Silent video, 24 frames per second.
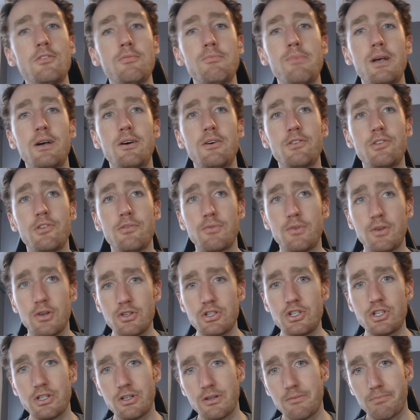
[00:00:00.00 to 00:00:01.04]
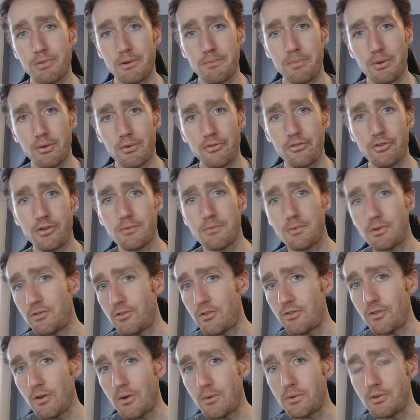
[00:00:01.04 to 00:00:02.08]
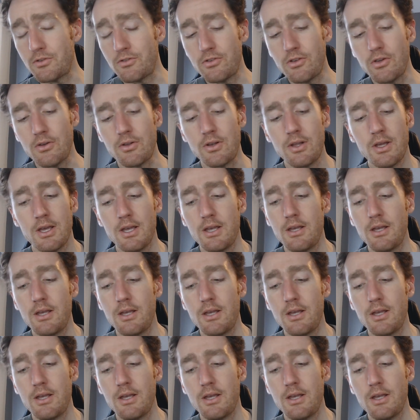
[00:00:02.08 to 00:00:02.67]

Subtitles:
balance of cushion and propulsion, which is always good.